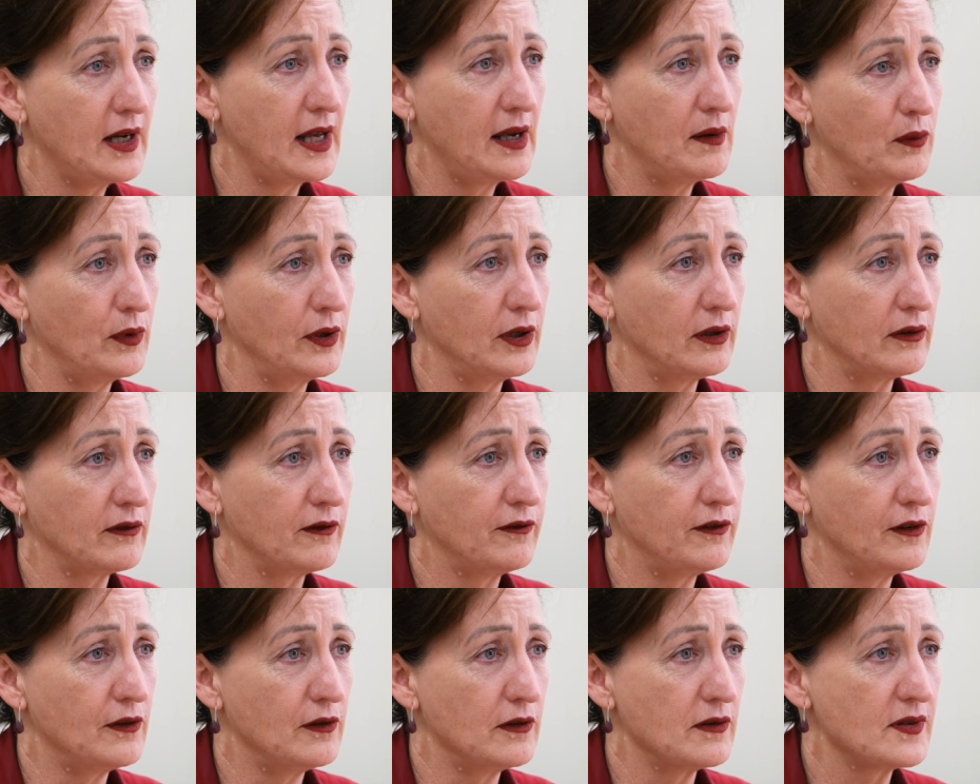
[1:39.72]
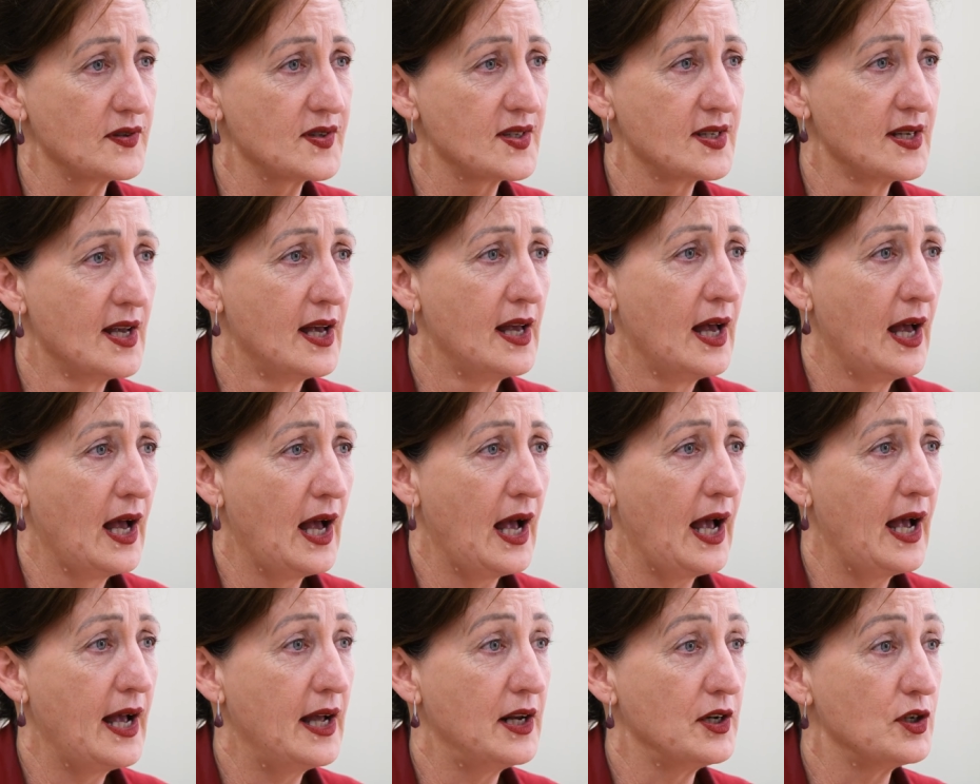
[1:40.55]
our workforce,
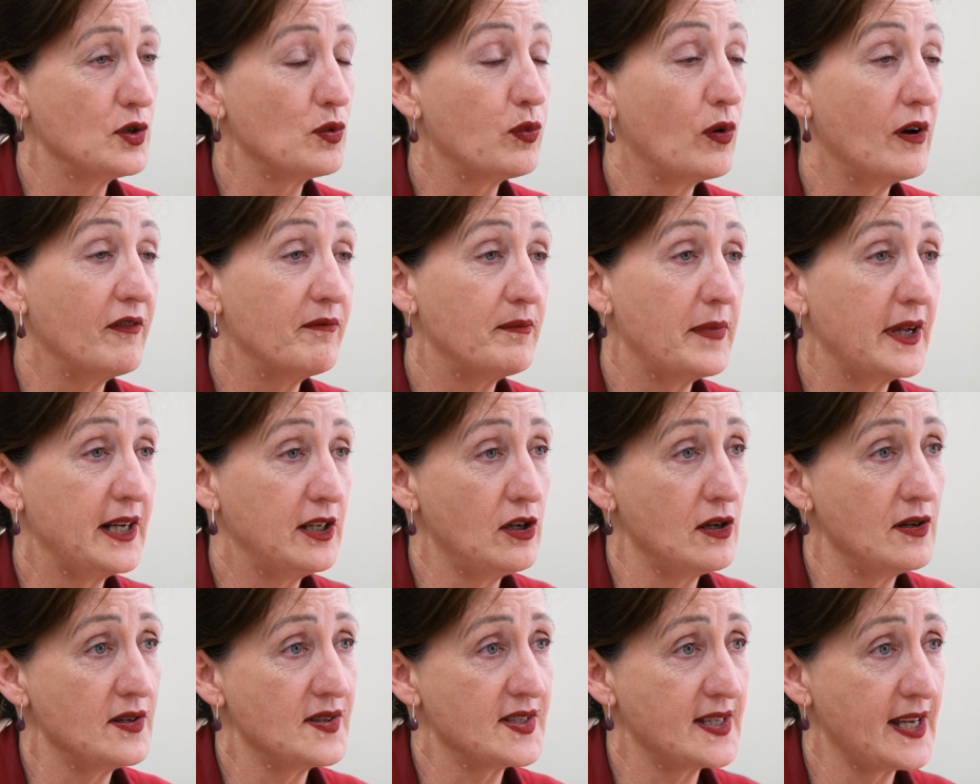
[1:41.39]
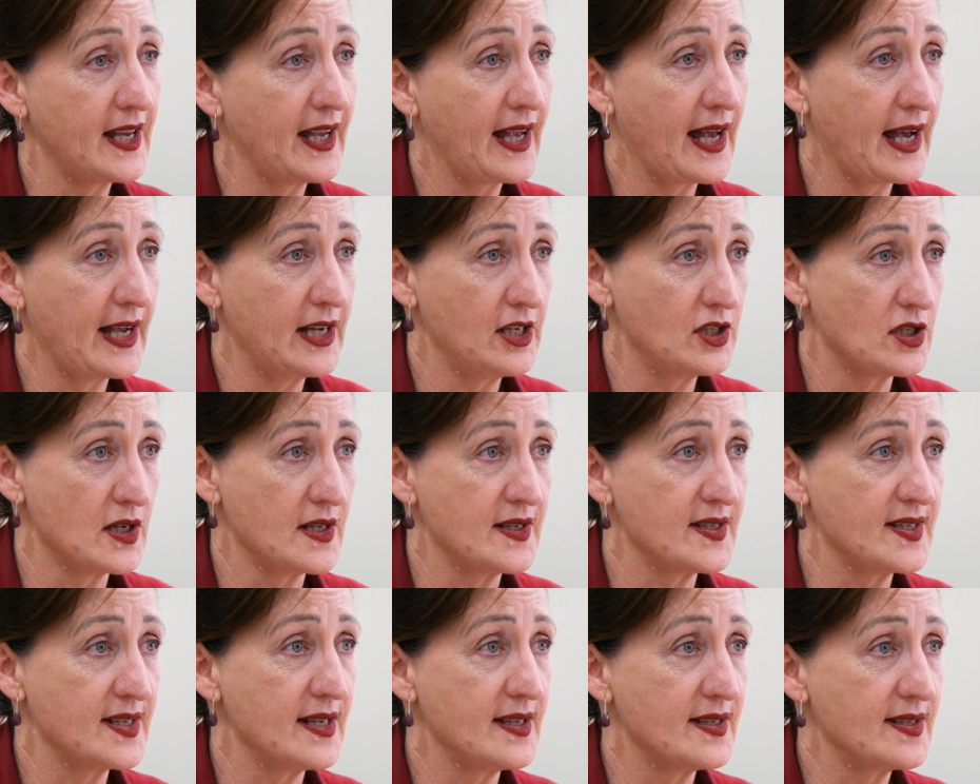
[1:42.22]
and we've been using
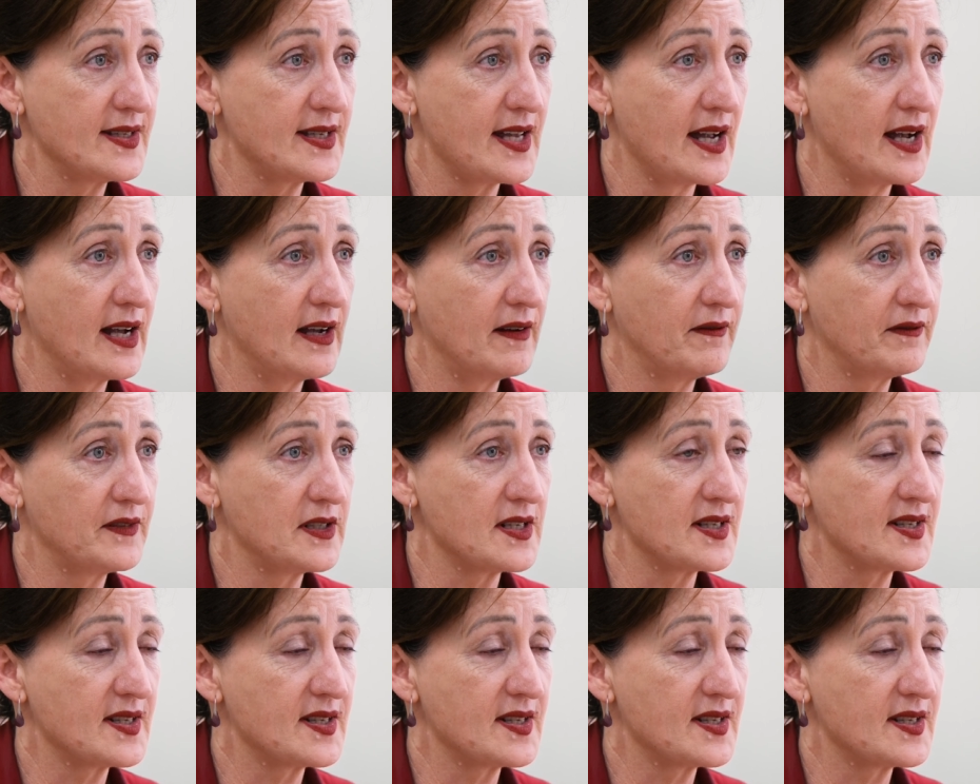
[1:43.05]
agency staff to